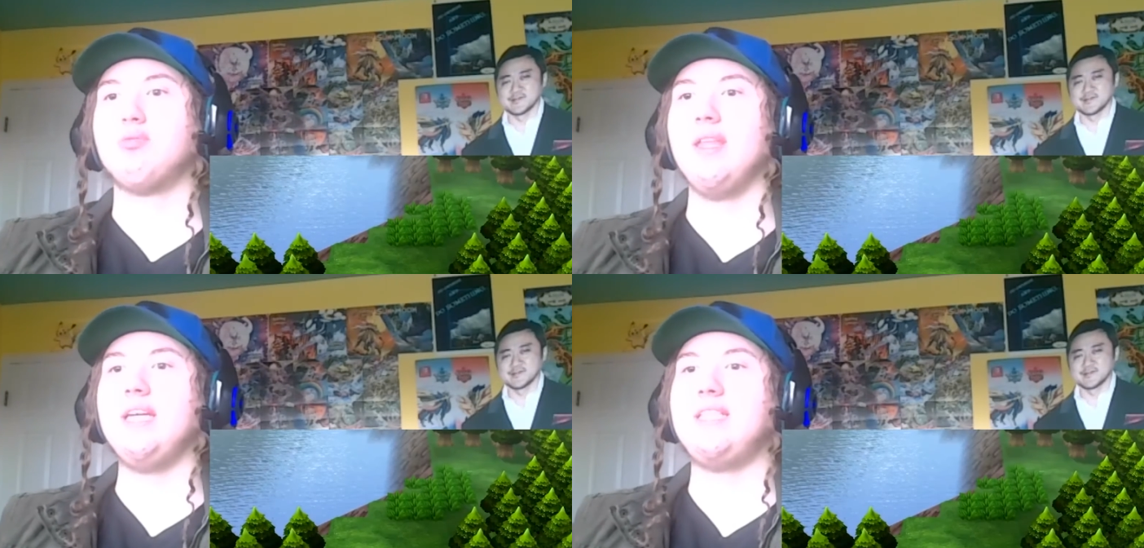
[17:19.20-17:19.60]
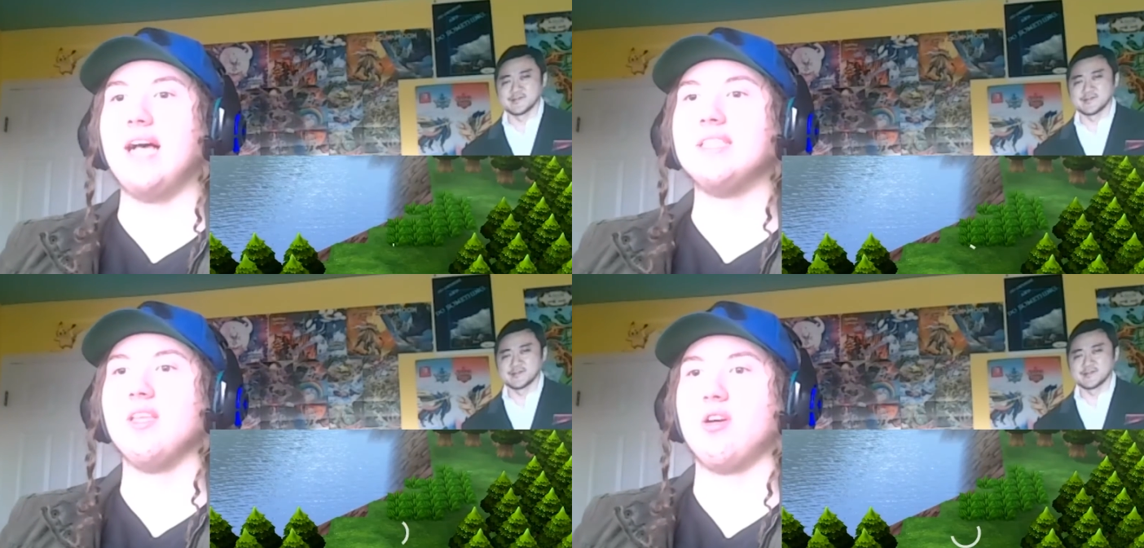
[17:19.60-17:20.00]
Speaker 1: really
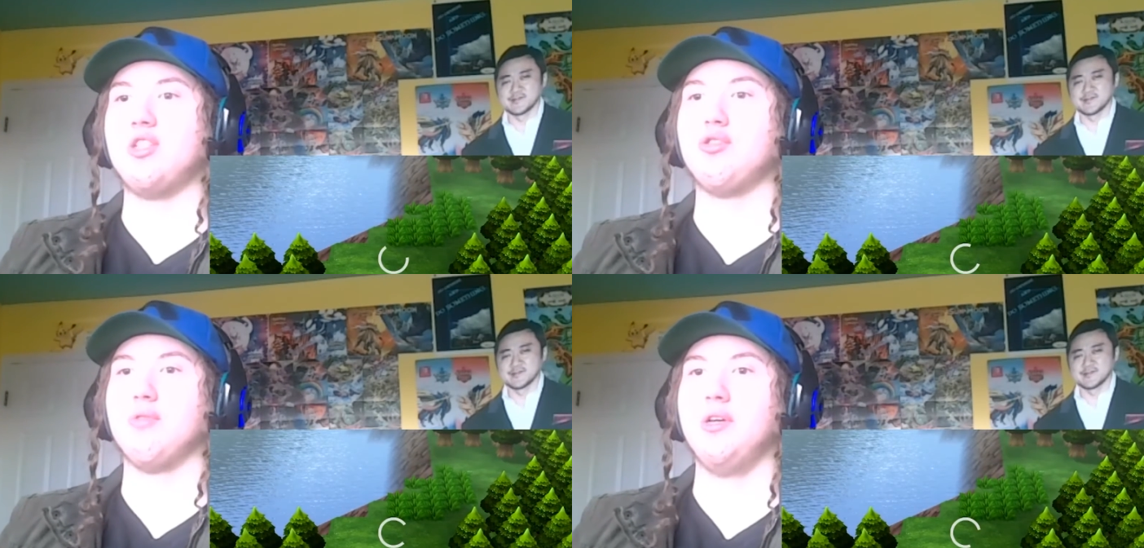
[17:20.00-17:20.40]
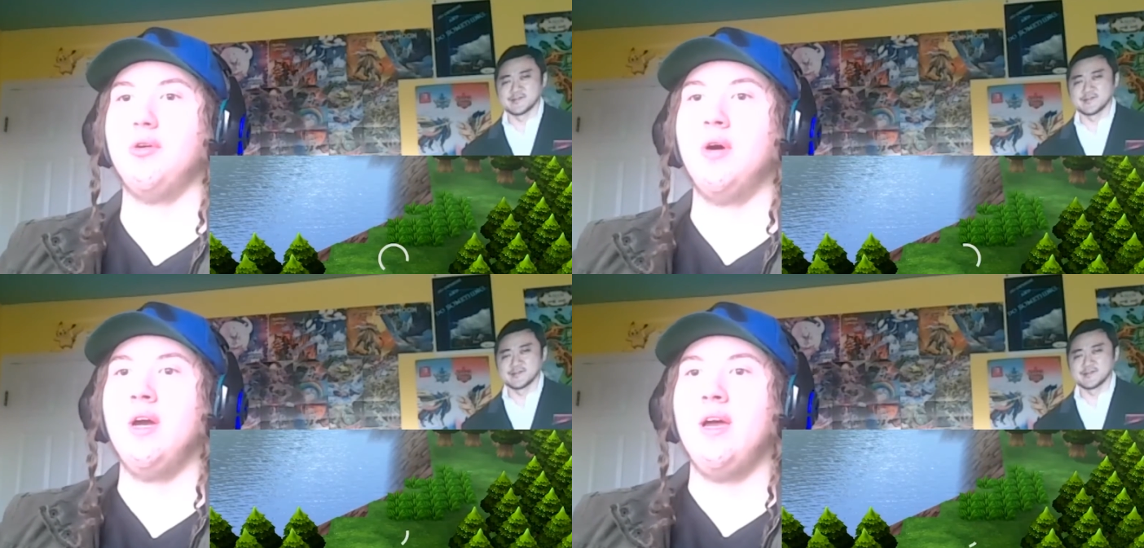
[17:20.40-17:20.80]
does look
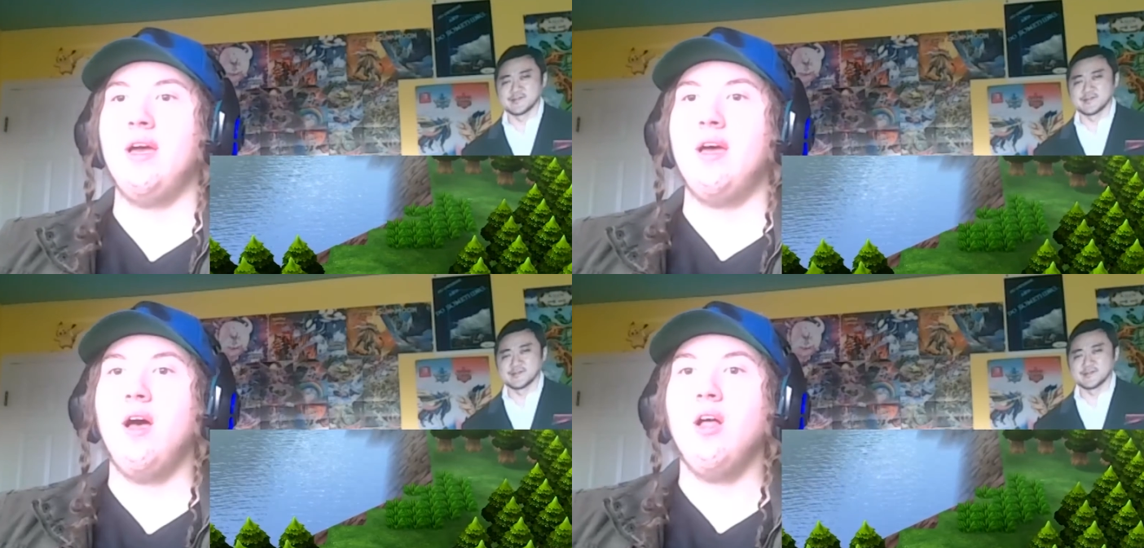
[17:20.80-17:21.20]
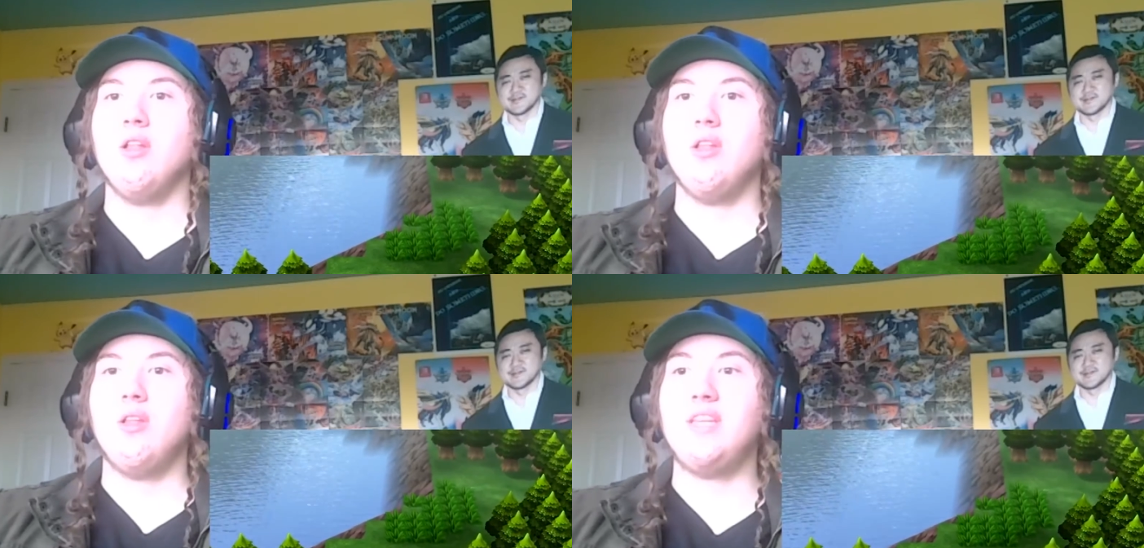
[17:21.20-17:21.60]
true.
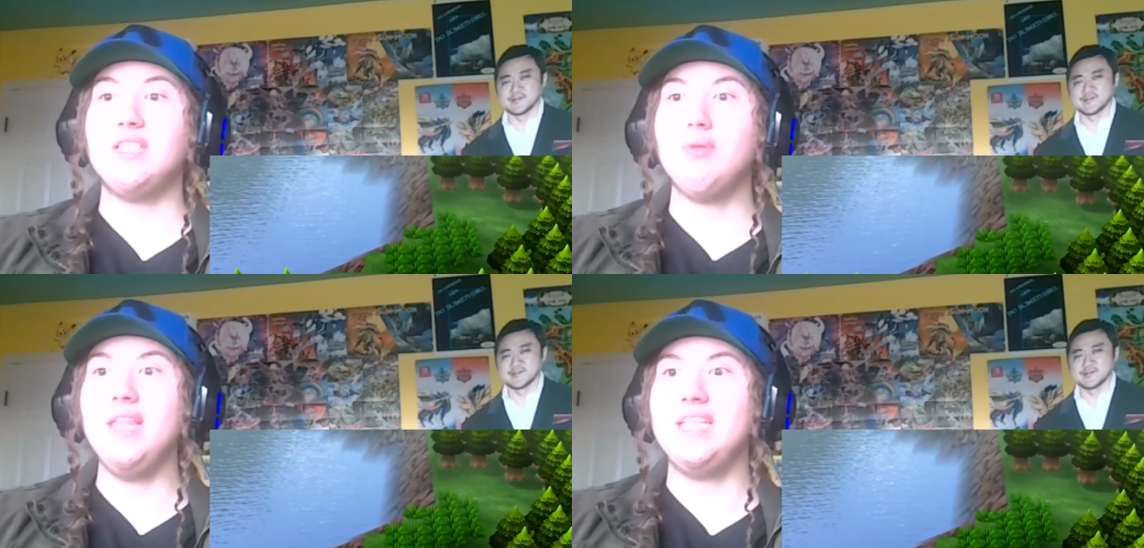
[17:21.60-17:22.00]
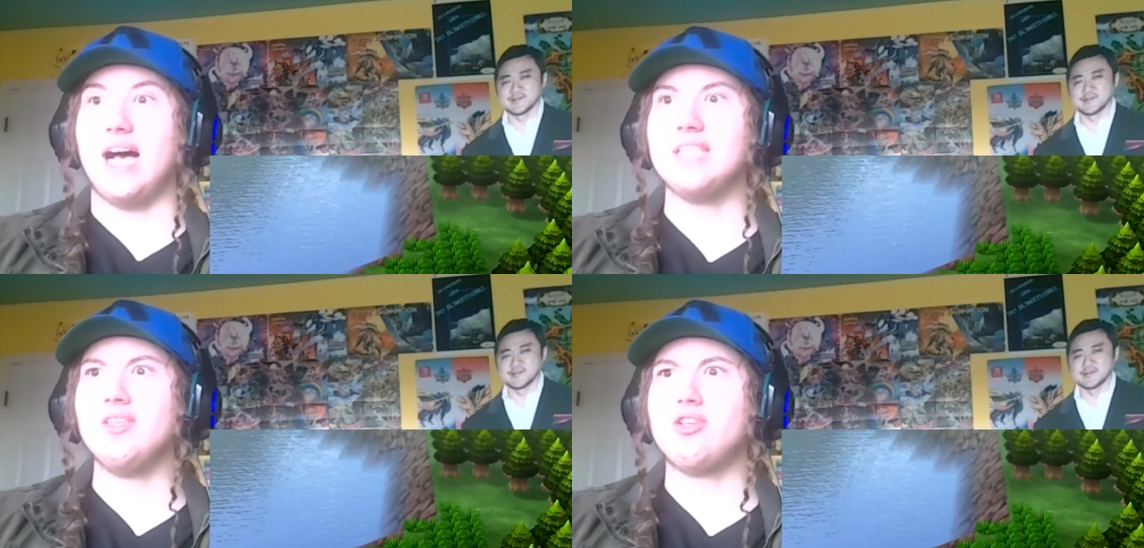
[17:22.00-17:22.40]
This really
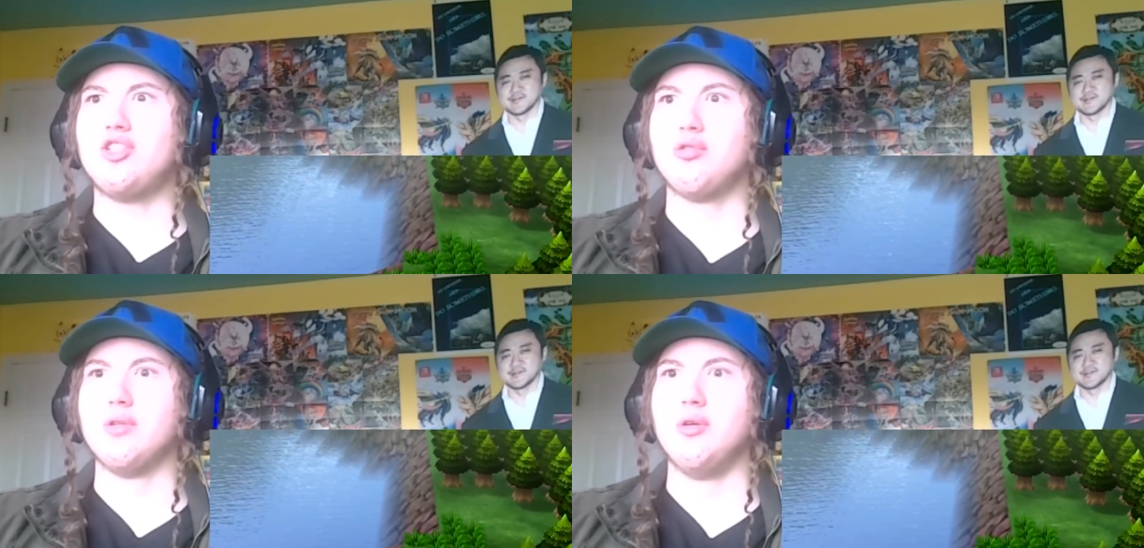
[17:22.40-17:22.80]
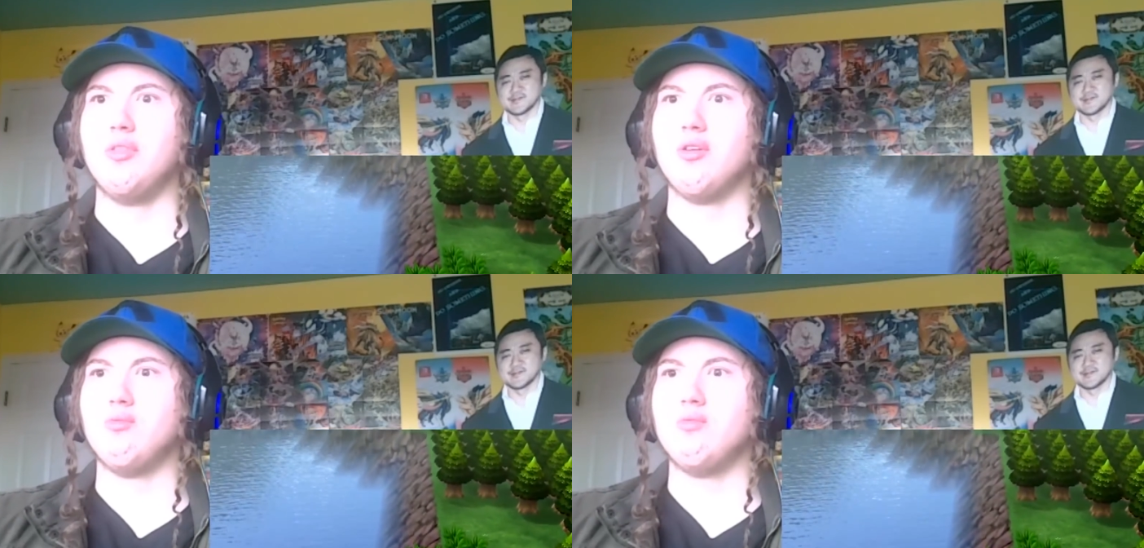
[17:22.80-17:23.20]
does look true.
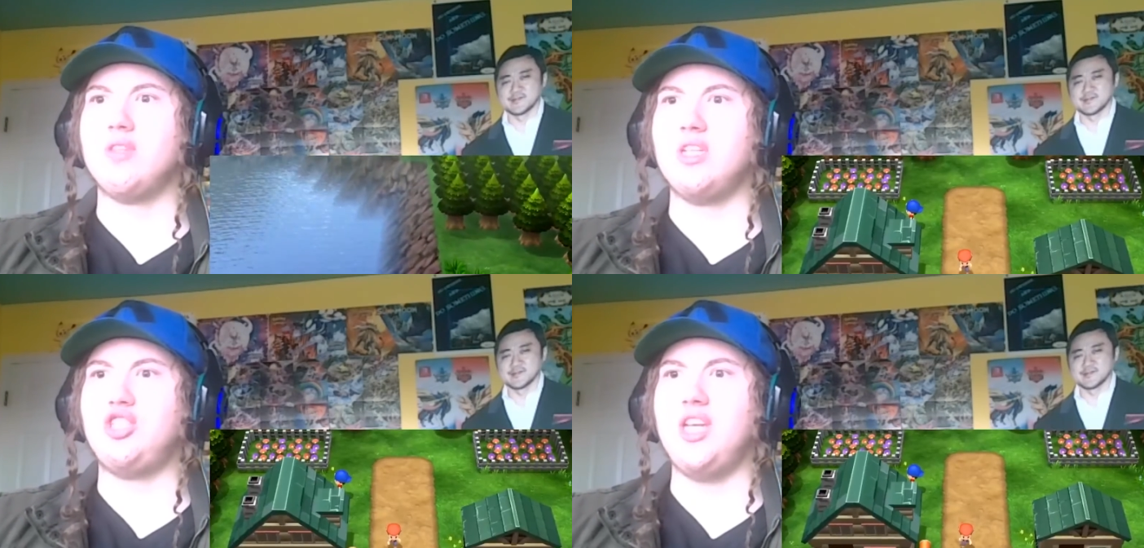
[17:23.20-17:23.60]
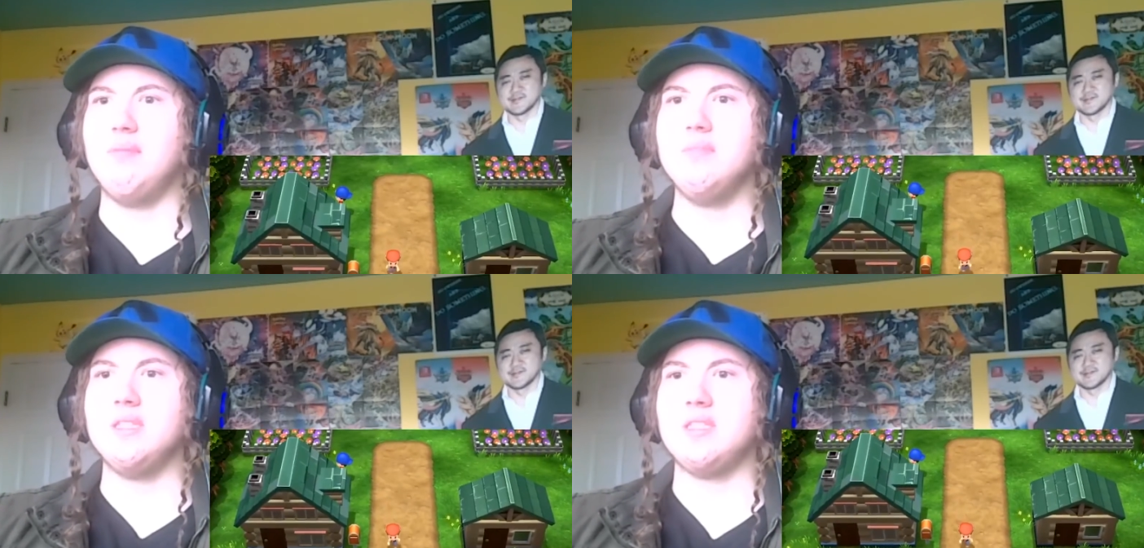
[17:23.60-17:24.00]
The the
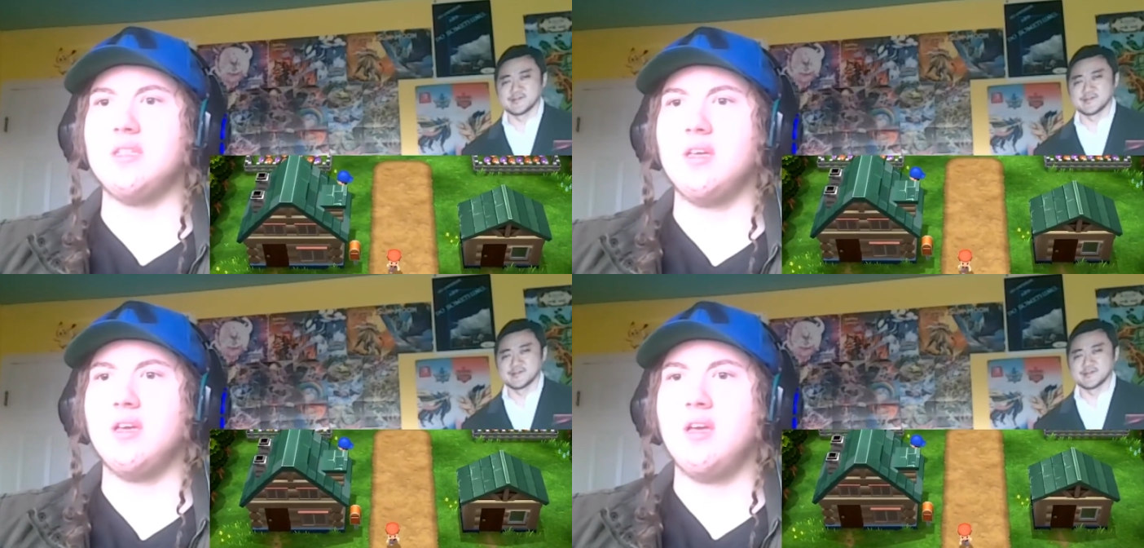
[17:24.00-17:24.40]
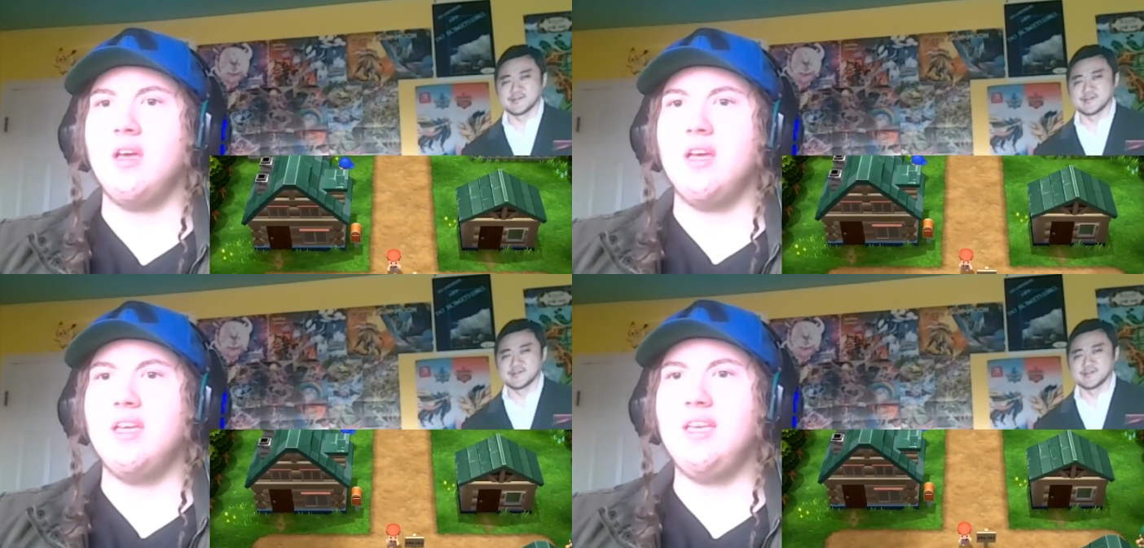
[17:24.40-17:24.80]
gyms
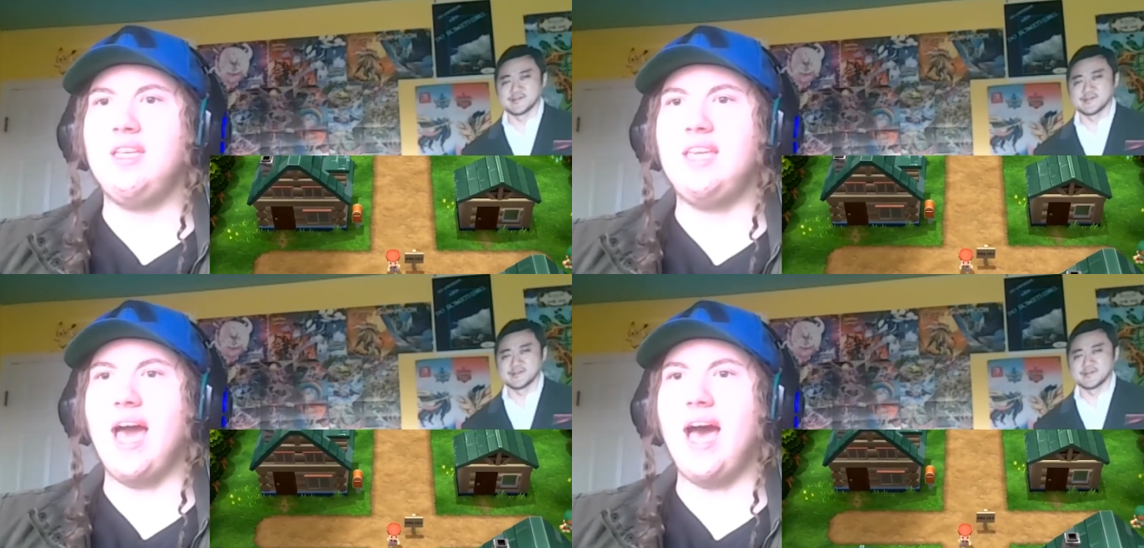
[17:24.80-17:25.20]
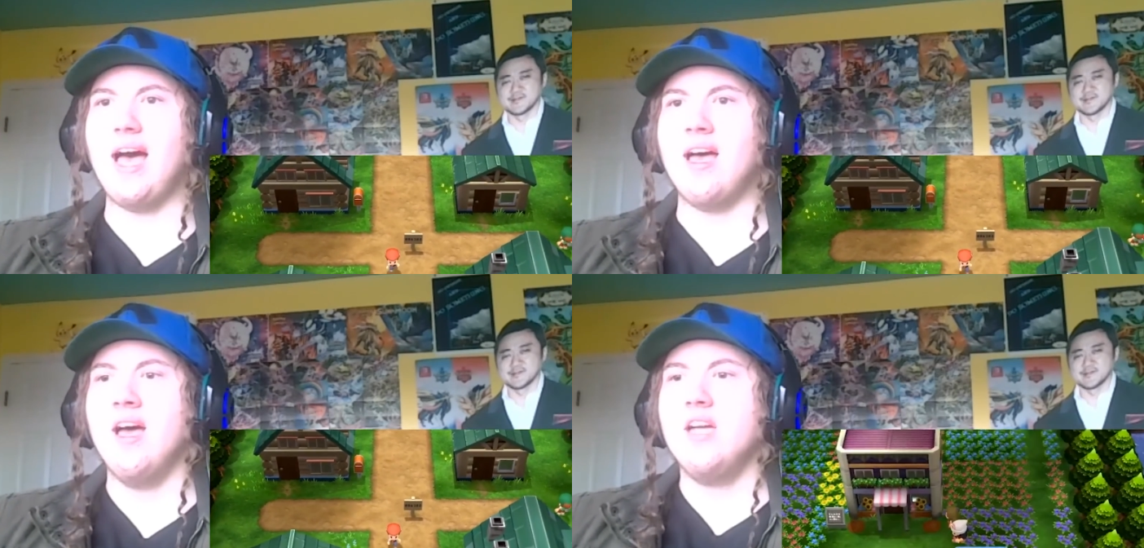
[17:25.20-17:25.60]
Yeah.